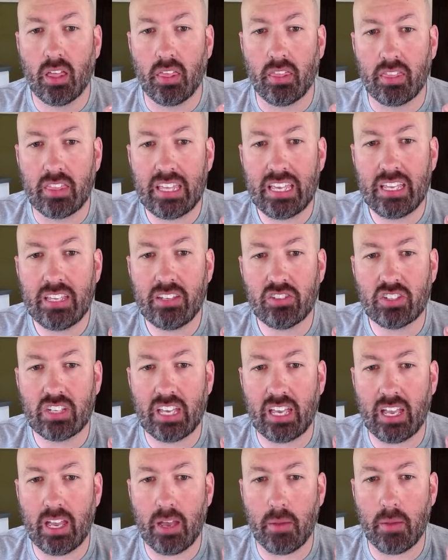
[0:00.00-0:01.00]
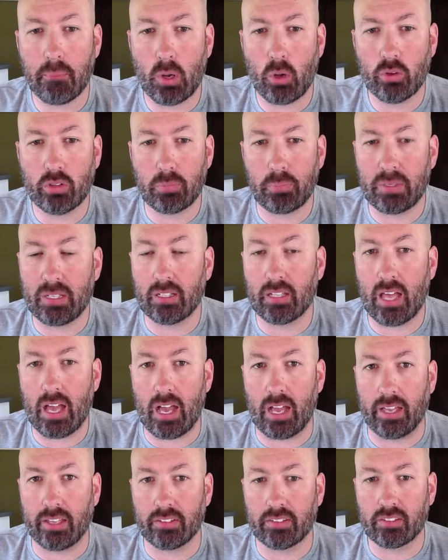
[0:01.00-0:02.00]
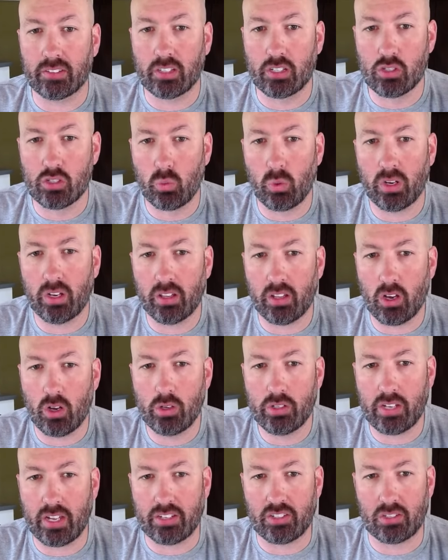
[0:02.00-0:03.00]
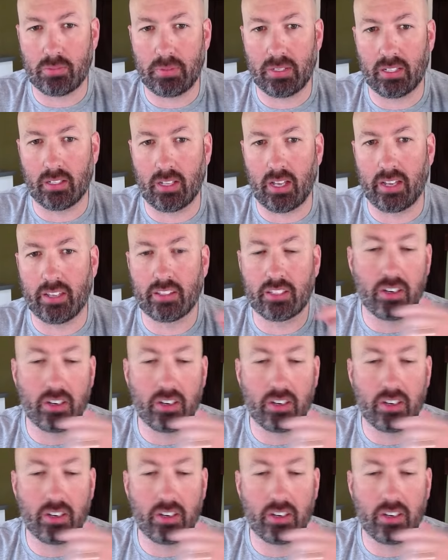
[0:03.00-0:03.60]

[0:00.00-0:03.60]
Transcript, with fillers: these can't both be lies because one of the O's has to be a lie.